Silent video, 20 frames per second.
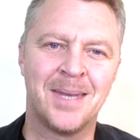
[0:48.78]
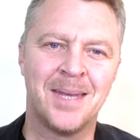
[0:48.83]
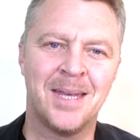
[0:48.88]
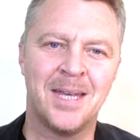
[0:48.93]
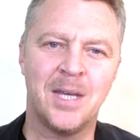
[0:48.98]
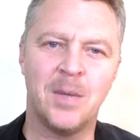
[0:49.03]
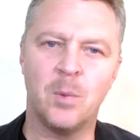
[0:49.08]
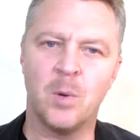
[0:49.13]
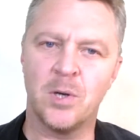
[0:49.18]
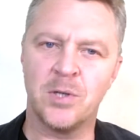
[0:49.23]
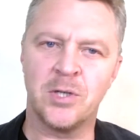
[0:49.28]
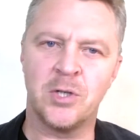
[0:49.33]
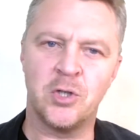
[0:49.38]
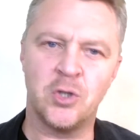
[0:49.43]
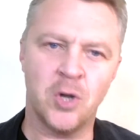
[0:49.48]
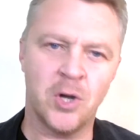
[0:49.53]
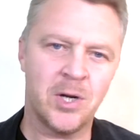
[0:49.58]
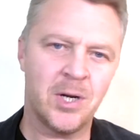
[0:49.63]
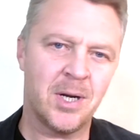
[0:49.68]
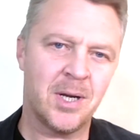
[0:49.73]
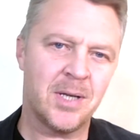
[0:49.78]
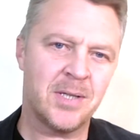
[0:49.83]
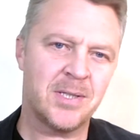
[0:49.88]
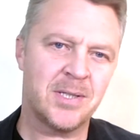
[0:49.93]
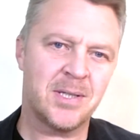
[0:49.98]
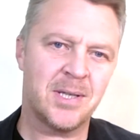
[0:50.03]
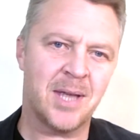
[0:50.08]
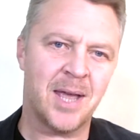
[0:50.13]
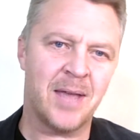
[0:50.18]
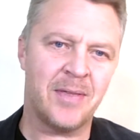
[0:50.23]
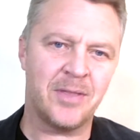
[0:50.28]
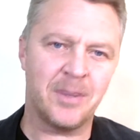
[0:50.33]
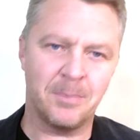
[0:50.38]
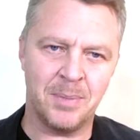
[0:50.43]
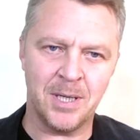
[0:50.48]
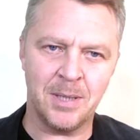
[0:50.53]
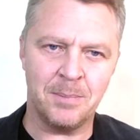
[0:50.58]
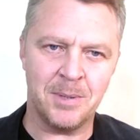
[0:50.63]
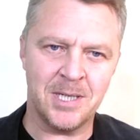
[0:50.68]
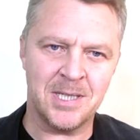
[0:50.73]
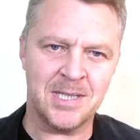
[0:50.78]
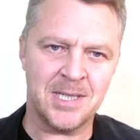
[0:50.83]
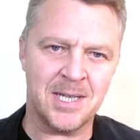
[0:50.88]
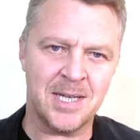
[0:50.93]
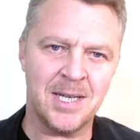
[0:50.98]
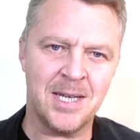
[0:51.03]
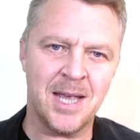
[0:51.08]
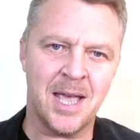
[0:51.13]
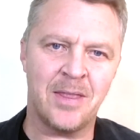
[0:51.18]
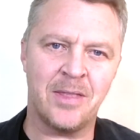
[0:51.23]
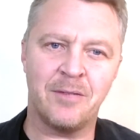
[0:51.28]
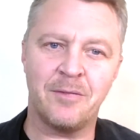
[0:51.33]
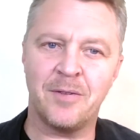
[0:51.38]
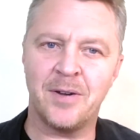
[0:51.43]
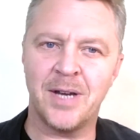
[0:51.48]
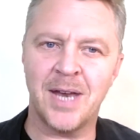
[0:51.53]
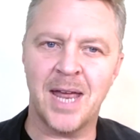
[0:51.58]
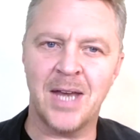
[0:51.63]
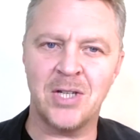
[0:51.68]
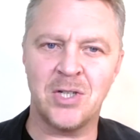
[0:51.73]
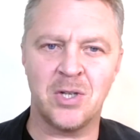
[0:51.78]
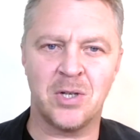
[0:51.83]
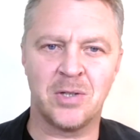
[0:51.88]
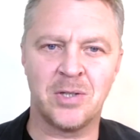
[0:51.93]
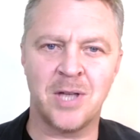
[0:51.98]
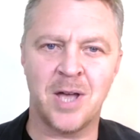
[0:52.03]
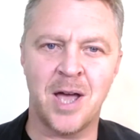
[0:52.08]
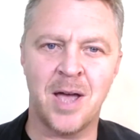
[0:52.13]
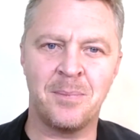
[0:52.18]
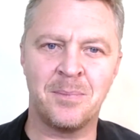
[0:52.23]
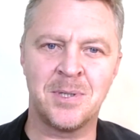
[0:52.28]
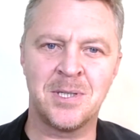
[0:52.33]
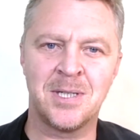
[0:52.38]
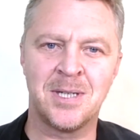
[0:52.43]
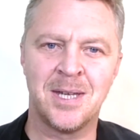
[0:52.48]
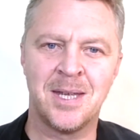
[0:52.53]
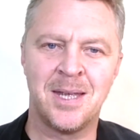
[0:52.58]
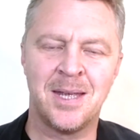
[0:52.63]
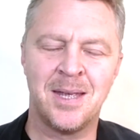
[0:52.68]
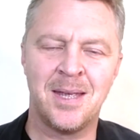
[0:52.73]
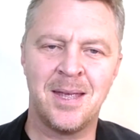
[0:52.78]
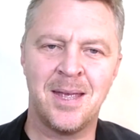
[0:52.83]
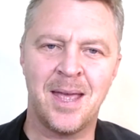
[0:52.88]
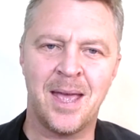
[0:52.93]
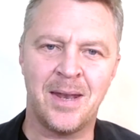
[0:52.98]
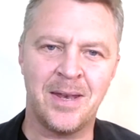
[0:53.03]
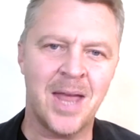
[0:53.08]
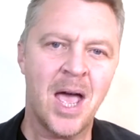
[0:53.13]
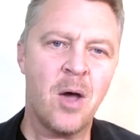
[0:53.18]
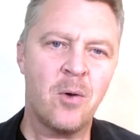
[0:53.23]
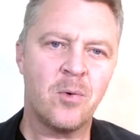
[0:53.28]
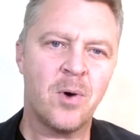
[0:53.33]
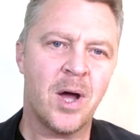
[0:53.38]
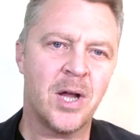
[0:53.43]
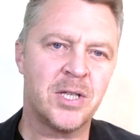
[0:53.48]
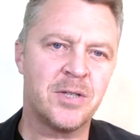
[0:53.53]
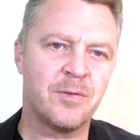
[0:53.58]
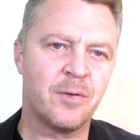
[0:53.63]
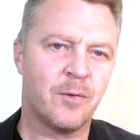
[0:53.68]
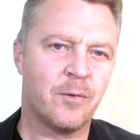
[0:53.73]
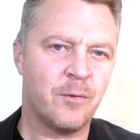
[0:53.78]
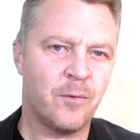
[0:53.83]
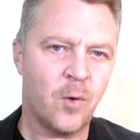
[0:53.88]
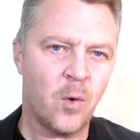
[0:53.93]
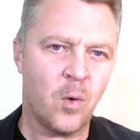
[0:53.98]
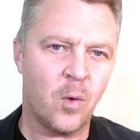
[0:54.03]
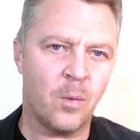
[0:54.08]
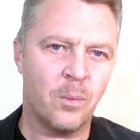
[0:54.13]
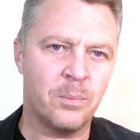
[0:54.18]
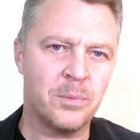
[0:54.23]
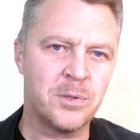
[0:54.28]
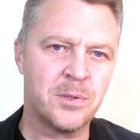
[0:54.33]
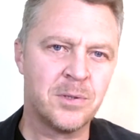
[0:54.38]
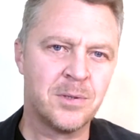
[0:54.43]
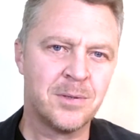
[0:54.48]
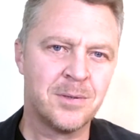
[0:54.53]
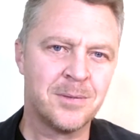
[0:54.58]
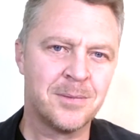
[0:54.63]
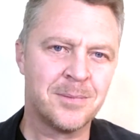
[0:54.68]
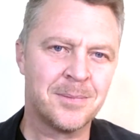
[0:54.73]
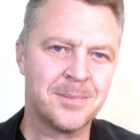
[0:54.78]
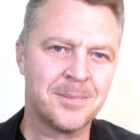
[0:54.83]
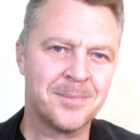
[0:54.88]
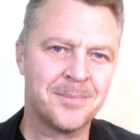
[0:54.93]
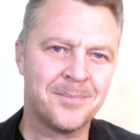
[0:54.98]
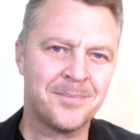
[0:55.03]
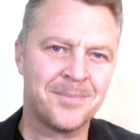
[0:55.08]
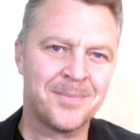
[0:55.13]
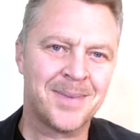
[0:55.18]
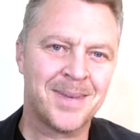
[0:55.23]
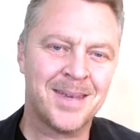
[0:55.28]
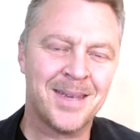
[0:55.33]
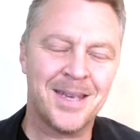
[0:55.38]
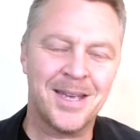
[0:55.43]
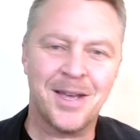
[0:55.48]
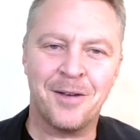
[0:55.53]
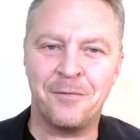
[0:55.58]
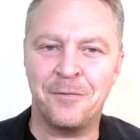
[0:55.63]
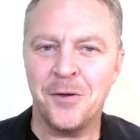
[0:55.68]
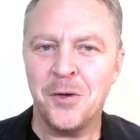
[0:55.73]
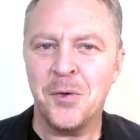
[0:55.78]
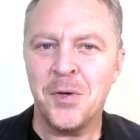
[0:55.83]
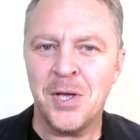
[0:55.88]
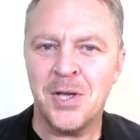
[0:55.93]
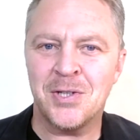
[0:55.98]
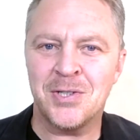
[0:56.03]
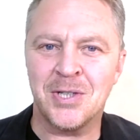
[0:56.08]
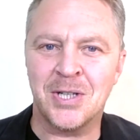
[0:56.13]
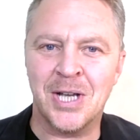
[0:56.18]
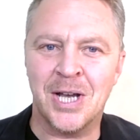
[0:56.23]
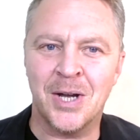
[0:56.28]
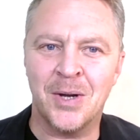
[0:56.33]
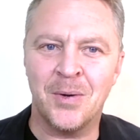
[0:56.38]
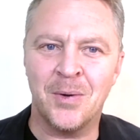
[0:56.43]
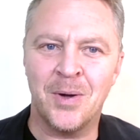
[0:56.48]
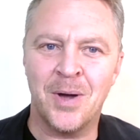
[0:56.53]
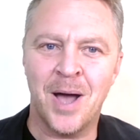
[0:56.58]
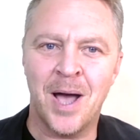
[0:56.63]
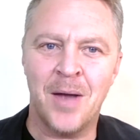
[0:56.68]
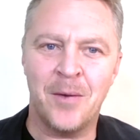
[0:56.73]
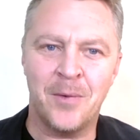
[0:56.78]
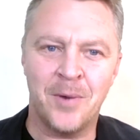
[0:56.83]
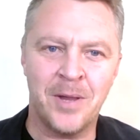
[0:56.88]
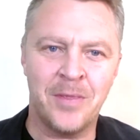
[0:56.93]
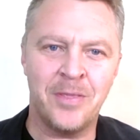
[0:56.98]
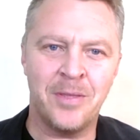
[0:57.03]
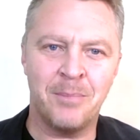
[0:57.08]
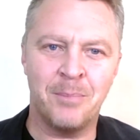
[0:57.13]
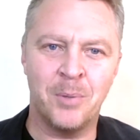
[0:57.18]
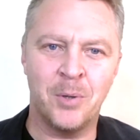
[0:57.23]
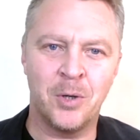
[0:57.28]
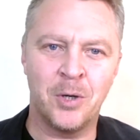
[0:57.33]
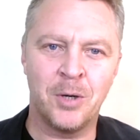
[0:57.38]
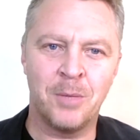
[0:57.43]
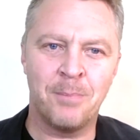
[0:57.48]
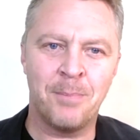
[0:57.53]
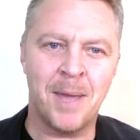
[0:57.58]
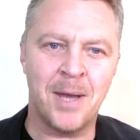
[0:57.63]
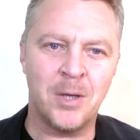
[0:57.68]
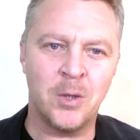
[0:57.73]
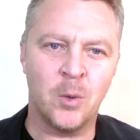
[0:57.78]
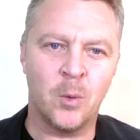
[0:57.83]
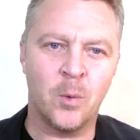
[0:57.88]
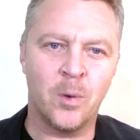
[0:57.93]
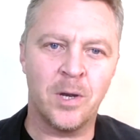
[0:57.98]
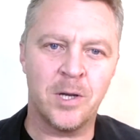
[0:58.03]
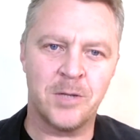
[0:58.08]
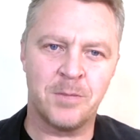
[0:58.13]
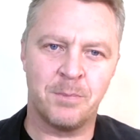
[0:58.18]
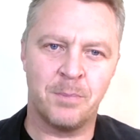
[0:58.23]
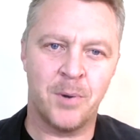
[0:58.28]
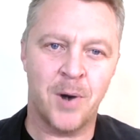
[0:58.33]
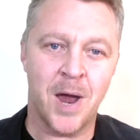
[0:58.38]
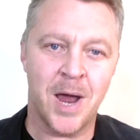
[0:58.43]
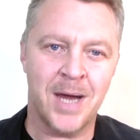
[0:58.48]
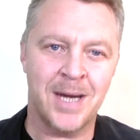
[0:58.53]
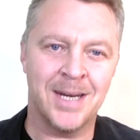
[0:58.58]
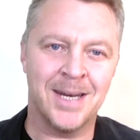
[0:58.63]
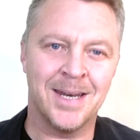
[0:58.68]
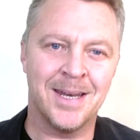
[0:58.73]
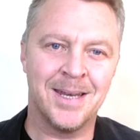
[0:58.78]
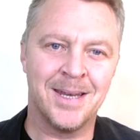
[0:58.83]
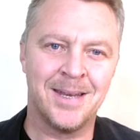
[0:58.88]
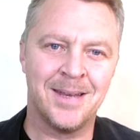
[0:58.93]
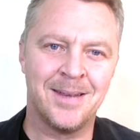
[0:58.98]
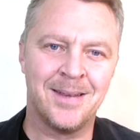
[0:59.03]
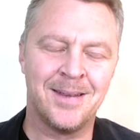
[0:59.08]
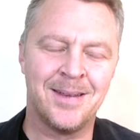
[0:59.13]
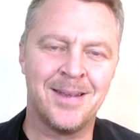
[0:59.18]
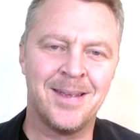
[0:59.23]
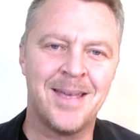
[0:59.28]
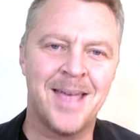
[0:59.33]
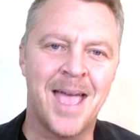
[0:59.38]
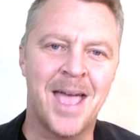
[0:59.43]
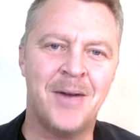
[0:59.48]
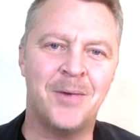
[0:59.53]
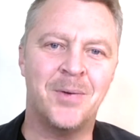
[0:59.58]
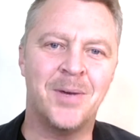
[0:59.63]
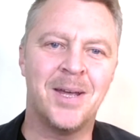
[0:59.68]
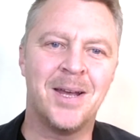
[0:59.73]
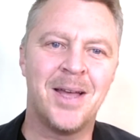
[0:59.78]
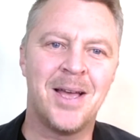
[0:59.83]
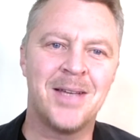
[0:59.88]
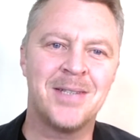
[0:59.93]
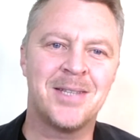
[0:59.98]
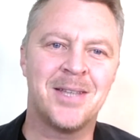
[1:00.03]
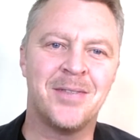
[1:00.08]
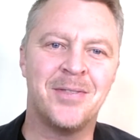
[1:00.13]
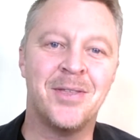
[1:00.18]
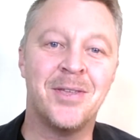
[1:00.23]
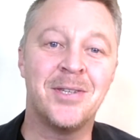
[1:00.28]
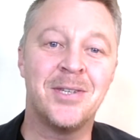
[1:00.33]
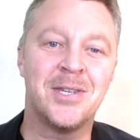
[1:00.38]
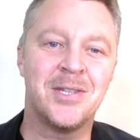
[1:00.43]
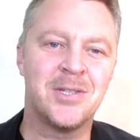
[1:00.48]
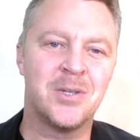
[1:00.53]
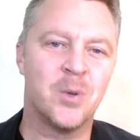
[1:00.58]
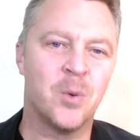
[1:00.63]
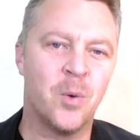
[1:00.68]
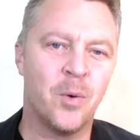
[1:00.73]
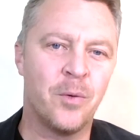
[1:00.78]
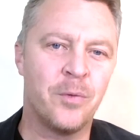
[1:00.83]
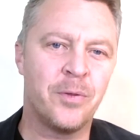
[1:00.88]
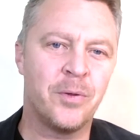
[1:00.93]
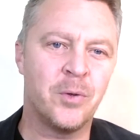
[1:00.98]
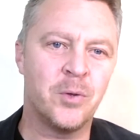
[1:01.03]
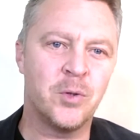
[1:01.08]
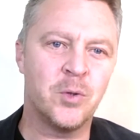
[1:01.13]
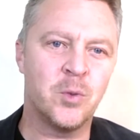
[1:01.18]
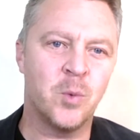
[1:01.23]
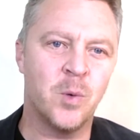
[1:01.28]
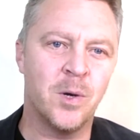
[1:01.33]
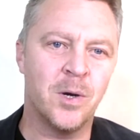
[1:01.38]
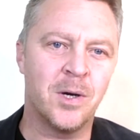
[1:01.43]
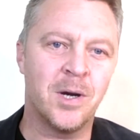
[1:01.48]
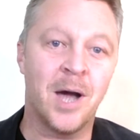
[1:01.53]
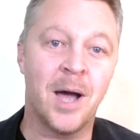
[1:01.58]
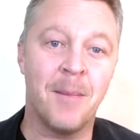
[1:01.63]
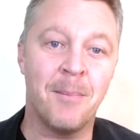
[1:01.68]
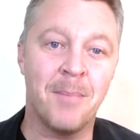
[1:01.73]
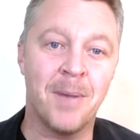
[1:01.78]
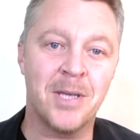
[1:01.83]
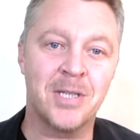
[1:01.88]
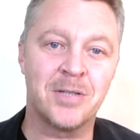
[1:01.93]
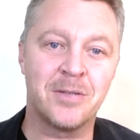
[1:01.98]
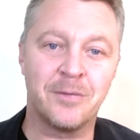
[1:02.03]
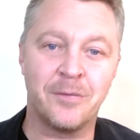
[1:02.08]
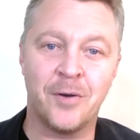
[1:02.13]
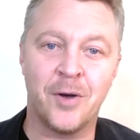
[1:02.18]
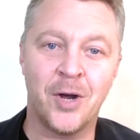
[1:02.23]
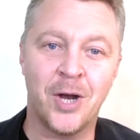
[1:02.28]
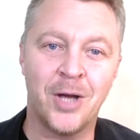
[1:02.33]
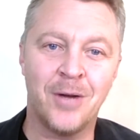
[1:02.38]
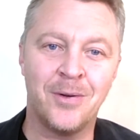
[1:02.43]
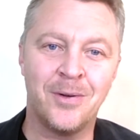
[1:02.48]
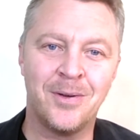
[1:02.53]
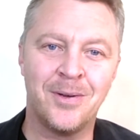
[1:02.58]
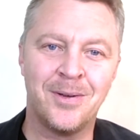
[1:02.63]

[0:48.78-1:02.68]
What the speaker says: He was a journalist at the BBC and the Financial Times, and now writes for Forbes. A few years ago, I read the book Pandora's Brain and realized that this is an author whose work I must follow.